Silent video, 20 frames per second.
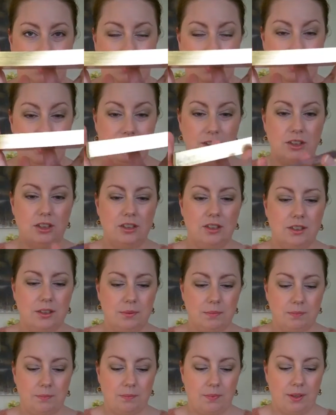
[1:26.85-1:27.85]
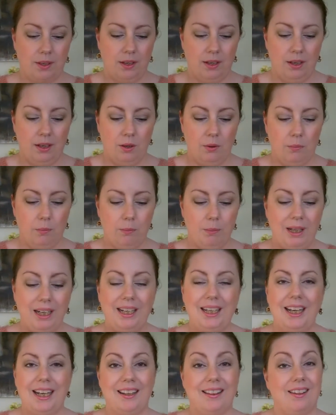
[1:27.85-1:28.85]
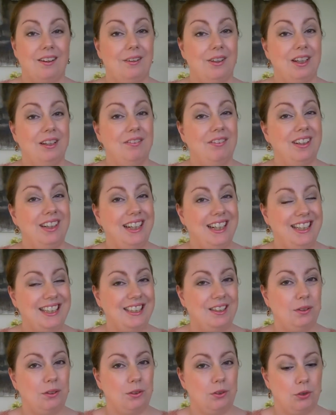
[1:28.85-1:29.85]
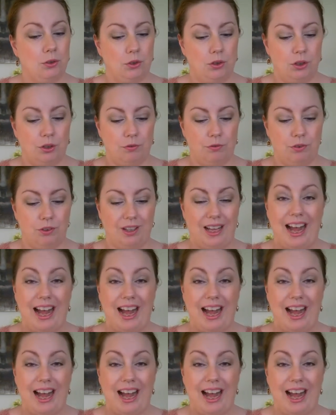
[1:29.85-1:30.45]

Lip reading: edges, meaning they're even easier to shuffle.